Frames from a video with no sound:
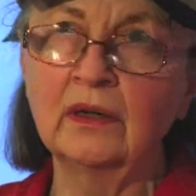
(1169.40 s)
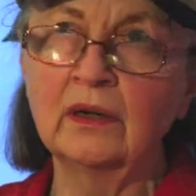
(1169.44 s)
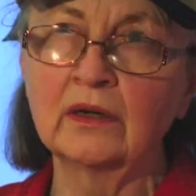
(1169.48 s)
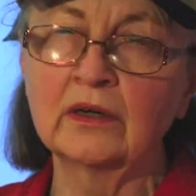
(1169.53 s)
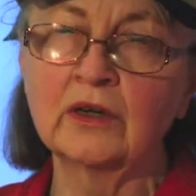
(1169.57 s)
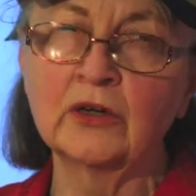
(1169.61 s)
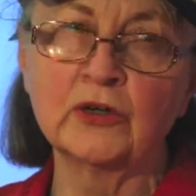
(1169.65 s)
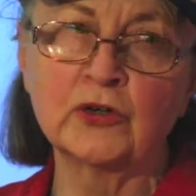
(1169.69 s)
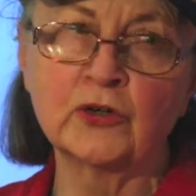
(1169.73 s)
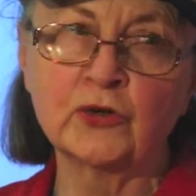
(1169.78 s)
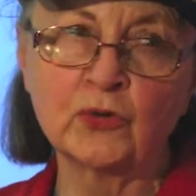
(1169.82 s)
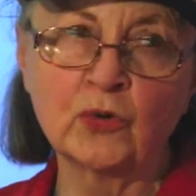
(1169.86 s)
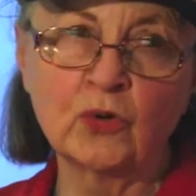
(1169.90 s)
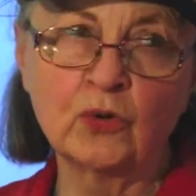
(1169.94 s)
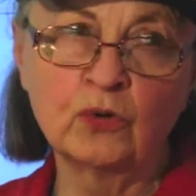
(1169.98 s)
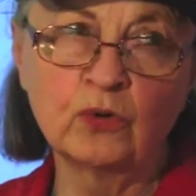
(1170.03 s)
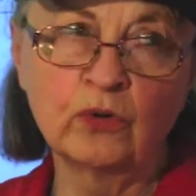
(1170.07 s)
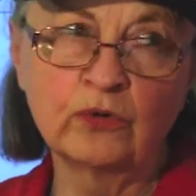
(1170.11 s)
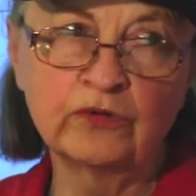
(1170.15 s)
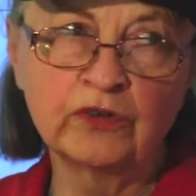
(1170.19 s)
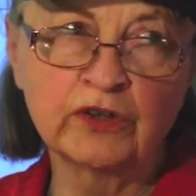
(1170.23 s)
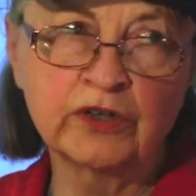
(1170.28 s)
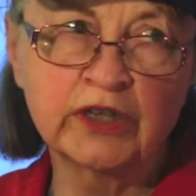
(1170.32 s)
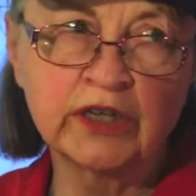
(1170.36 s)
control
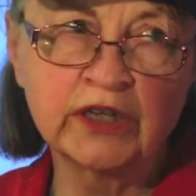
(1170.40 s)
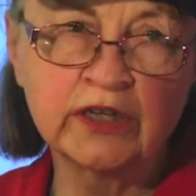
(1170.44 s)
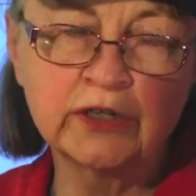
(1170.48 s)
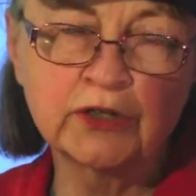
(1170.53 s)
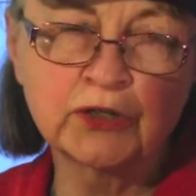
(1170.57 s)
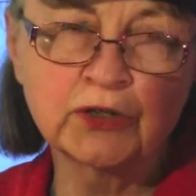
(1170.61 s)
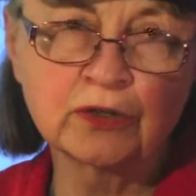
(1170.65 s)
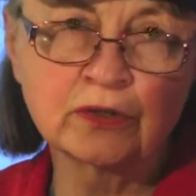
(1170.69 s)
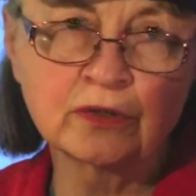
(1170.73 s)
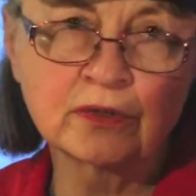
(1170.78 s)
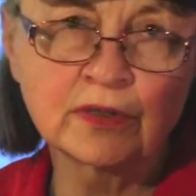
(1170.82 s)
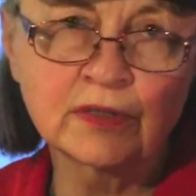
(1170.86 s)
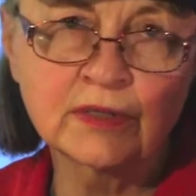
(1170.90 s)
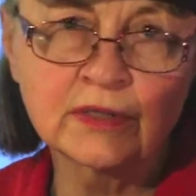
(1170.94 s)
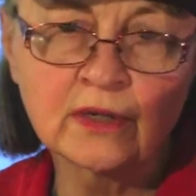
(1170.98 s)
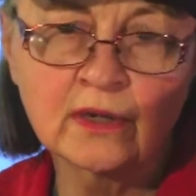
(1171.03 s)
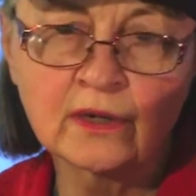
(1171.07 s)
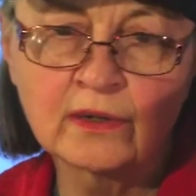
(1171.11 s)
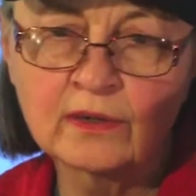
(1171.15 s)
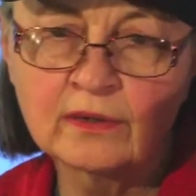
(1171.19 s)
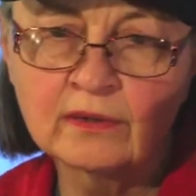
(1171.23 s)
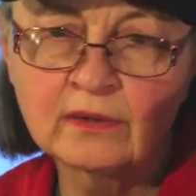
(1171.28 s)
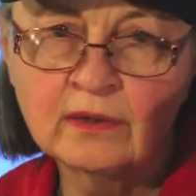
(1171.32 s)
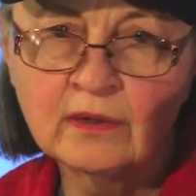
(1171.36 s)
over teachers.
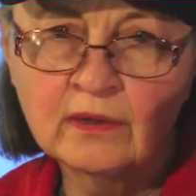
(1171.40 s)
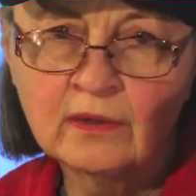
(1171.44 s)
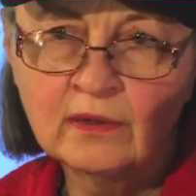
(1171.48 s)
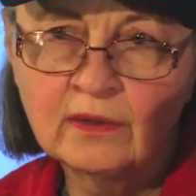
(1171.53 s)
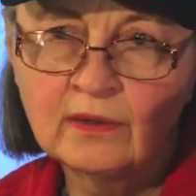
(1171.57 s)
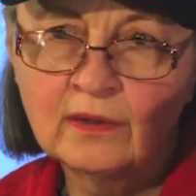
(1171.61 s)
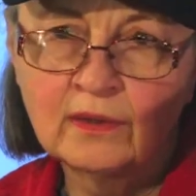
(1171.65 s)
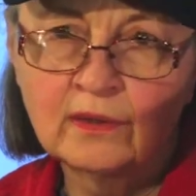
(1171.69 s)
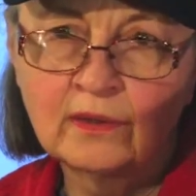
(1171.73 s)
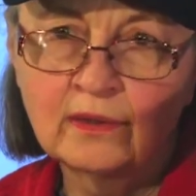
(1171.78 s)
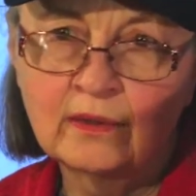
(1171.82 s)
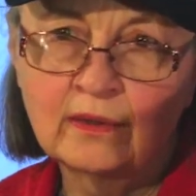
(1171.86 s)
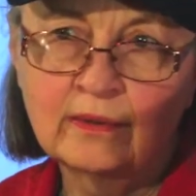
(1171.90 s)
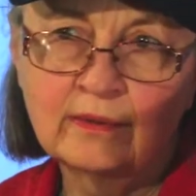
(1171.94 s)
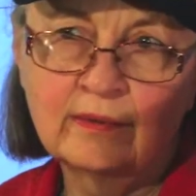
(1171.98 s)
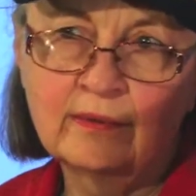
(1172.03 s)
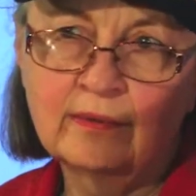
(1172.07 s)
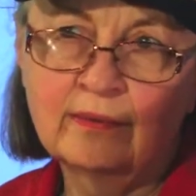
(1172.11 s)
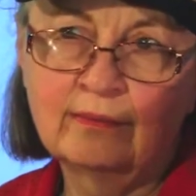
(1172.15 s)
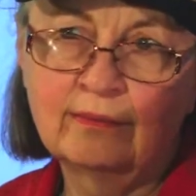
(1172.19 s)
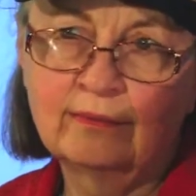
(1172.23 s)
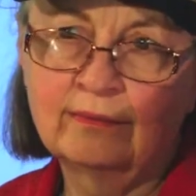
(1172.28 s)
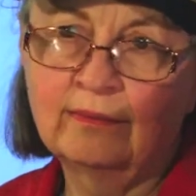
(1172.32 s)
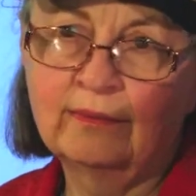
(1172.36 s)

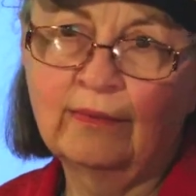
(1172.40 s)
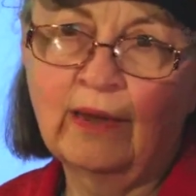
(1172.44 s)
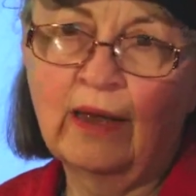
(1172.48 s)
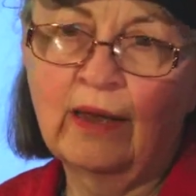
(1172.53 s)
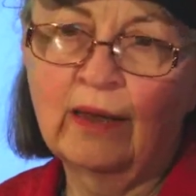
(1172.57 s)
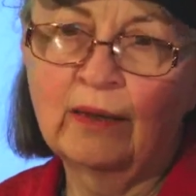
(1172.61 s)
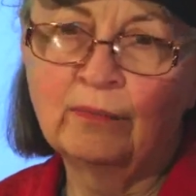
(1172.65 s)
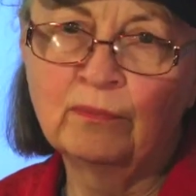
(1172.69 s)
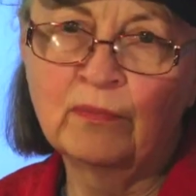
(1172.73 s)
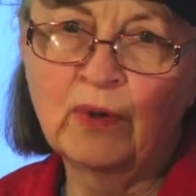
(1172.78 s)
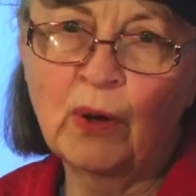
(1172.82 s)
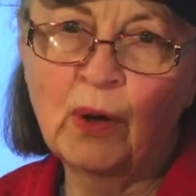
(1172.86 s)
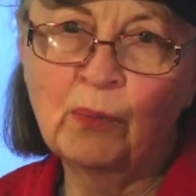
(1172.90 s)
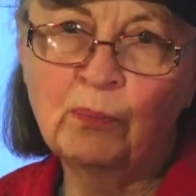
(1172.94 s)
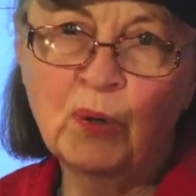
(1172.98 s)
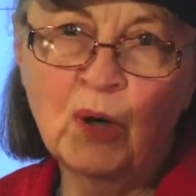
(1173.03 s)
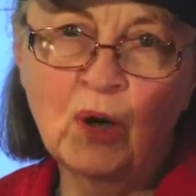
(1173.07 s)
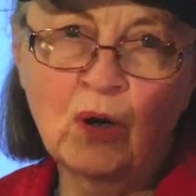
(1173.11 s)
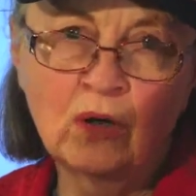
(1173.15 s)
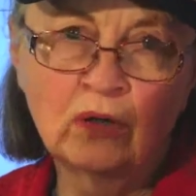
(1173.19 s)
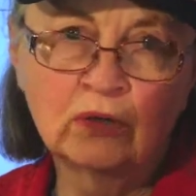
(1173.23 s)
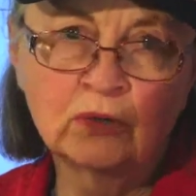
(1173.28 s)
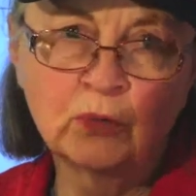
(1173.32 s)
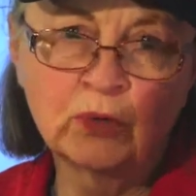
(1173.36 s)
I'm
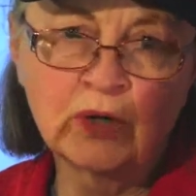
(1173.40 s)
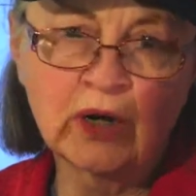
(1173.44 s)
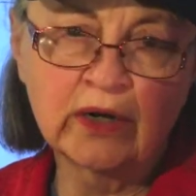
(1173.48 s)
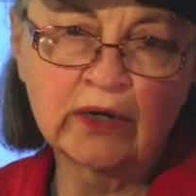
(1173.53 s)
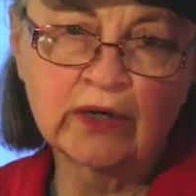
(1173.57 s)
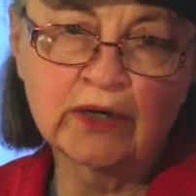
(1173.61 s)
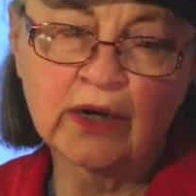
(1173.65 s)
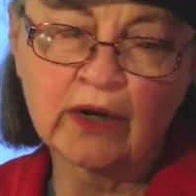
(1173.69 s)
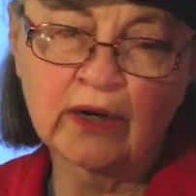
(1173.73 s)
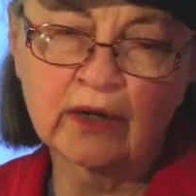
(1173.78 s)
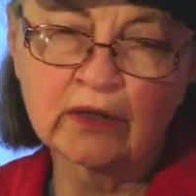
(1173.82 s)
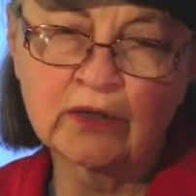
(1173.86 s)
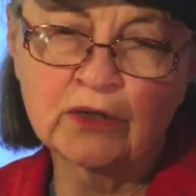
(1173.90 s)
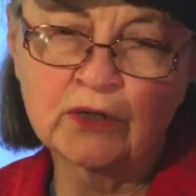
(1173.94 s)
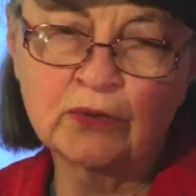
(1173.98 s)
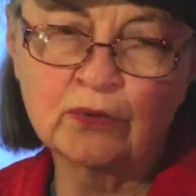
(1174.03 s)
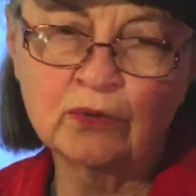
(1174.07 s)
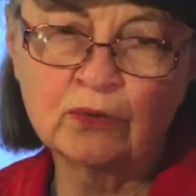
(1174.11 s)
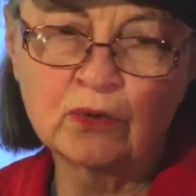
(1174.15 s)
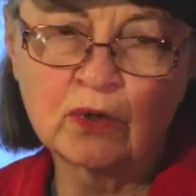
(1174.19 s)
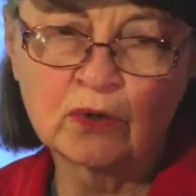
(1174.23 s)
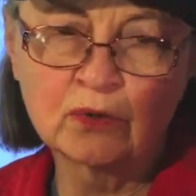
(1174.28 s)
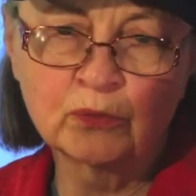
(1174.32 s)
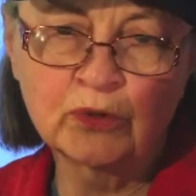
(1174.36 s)
appalled when I talk to